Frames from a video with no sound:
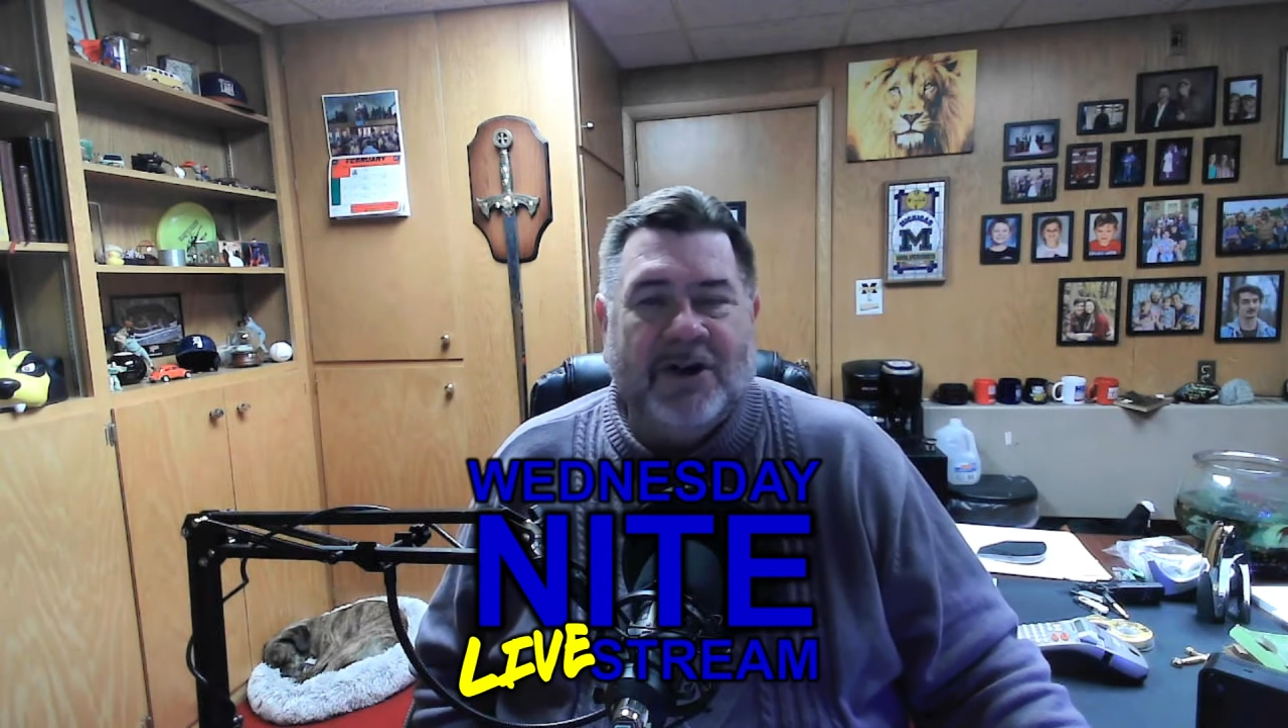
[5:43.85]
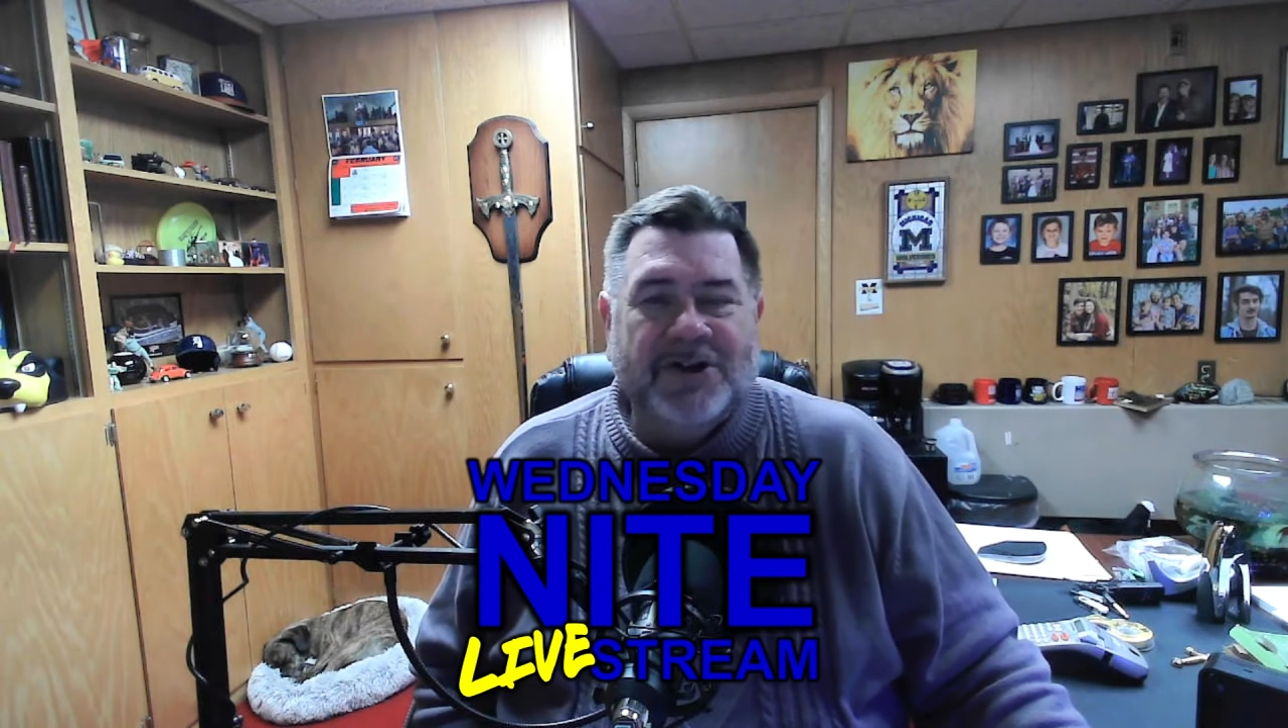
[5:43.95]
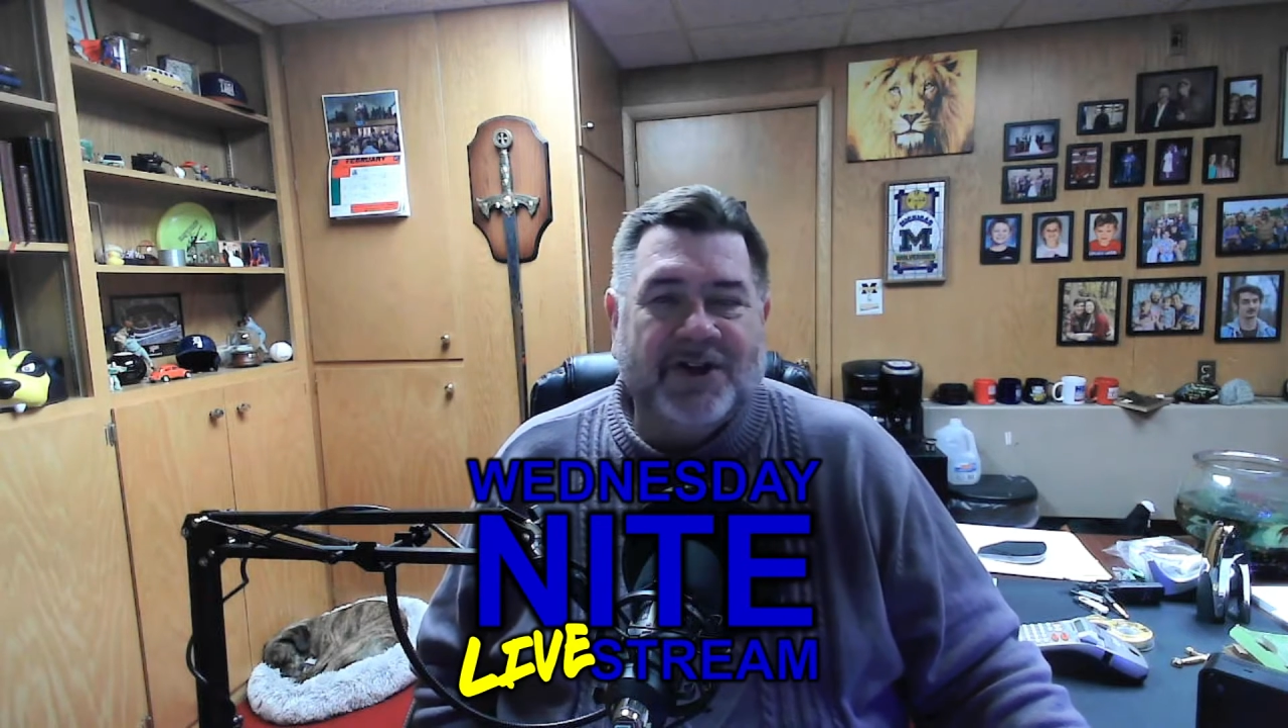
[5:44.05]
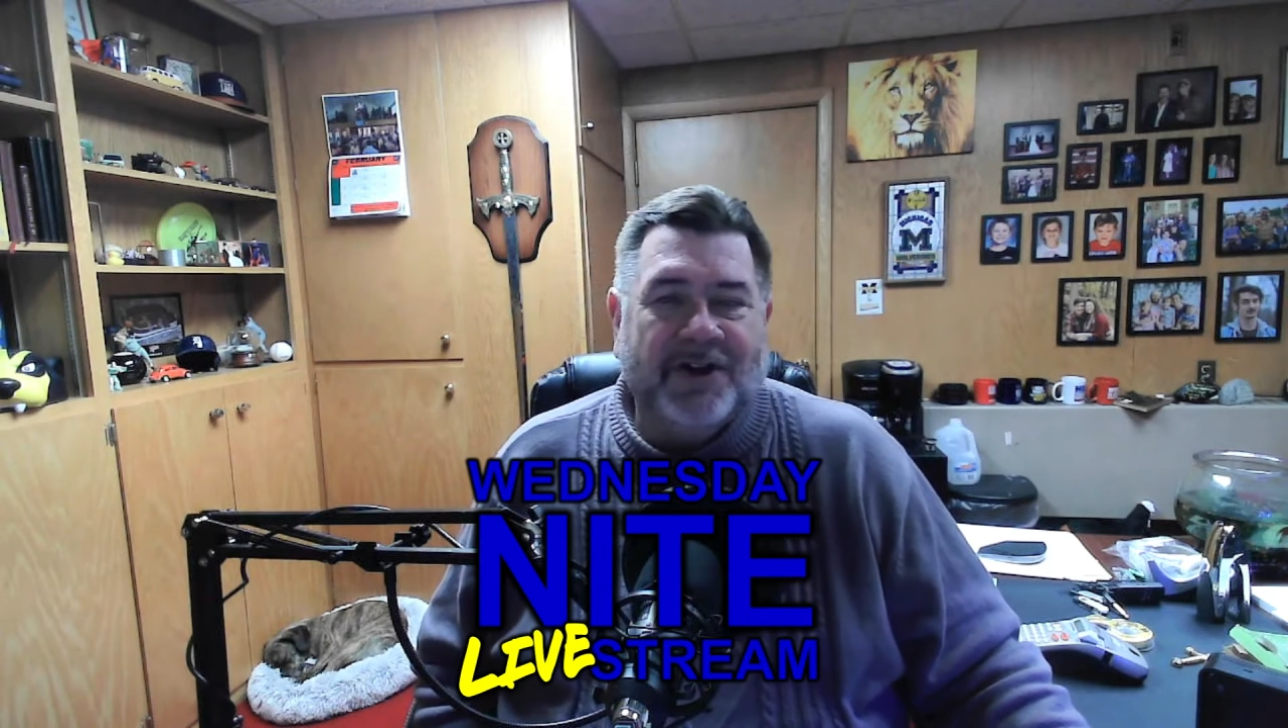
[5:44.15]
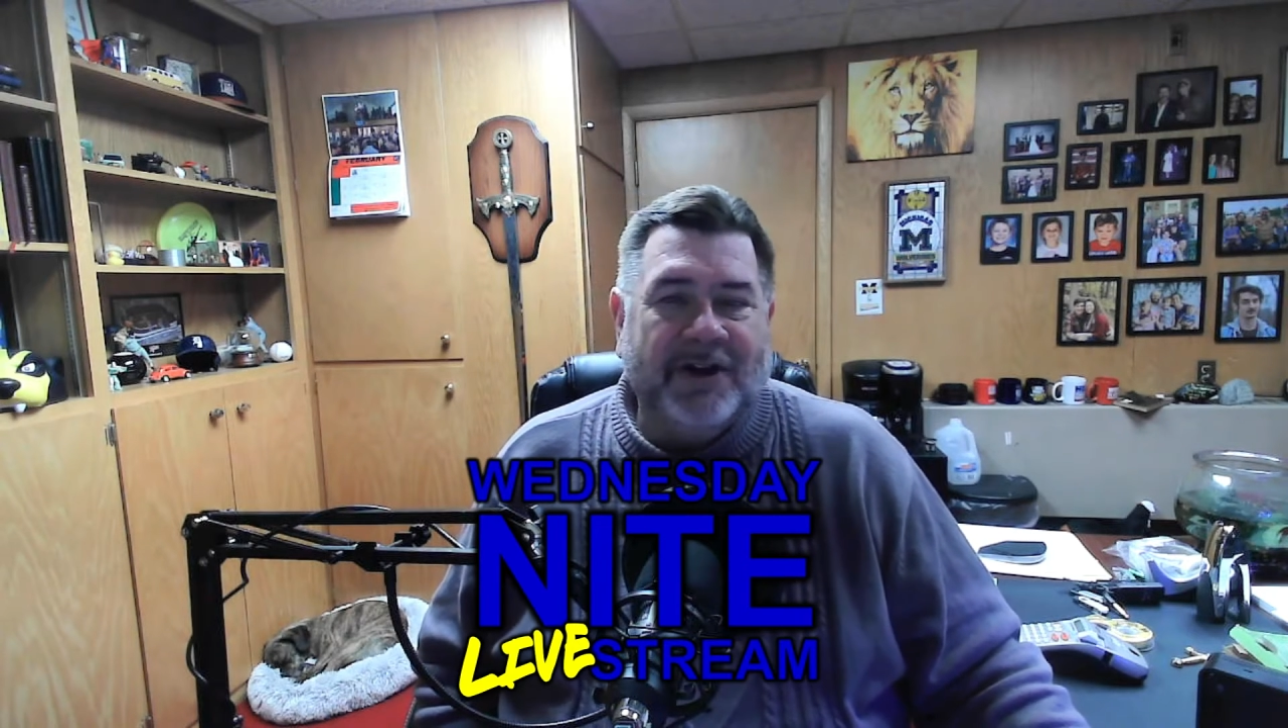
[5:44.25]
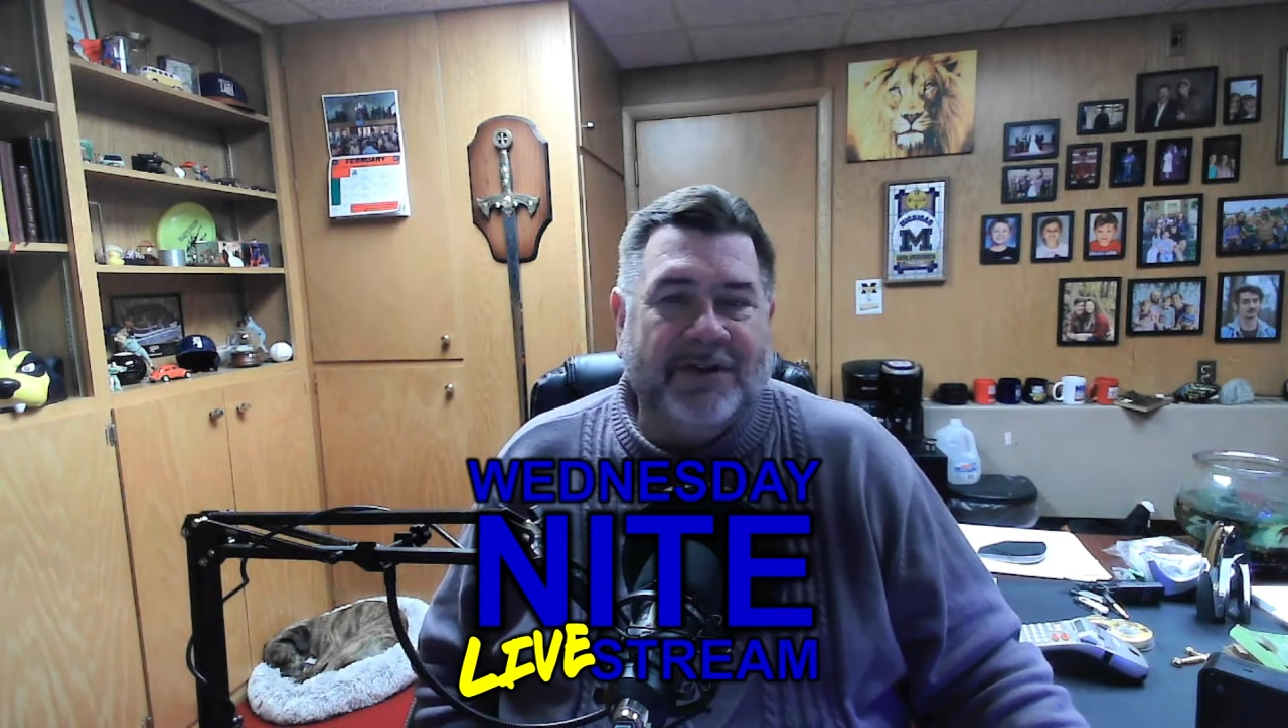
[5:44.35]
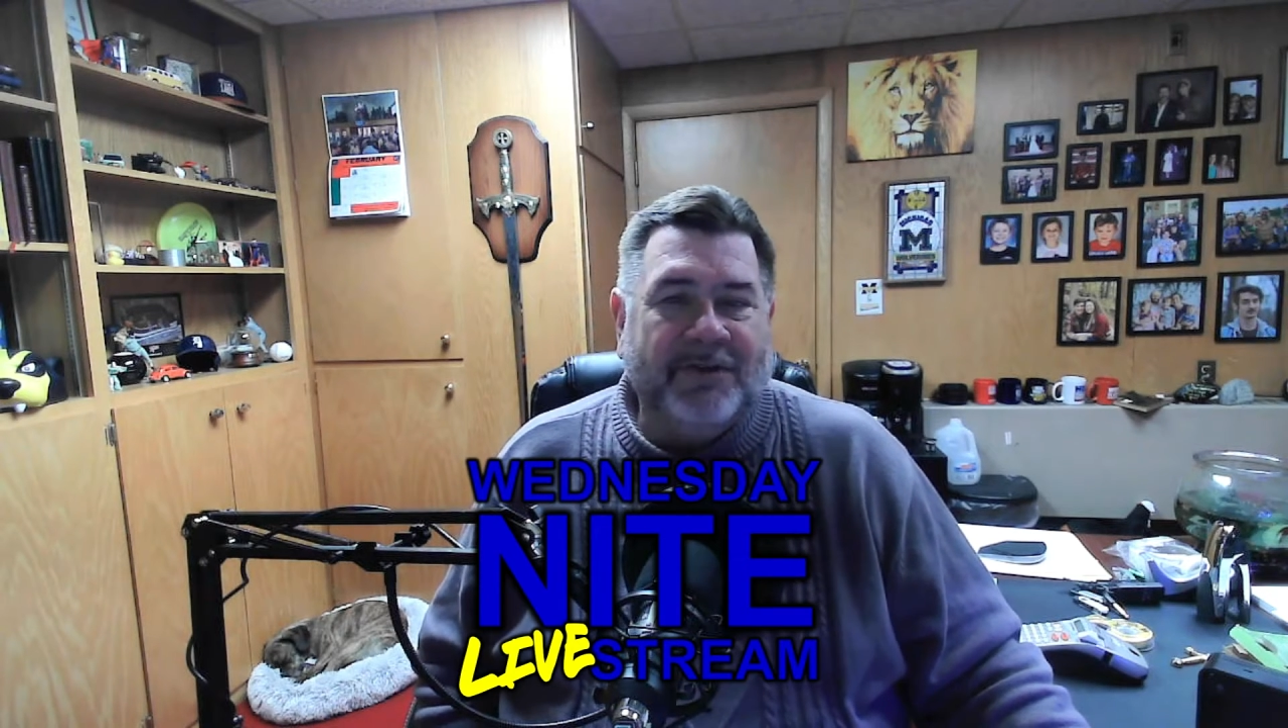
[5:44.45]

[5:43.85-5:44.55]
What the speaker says: our journey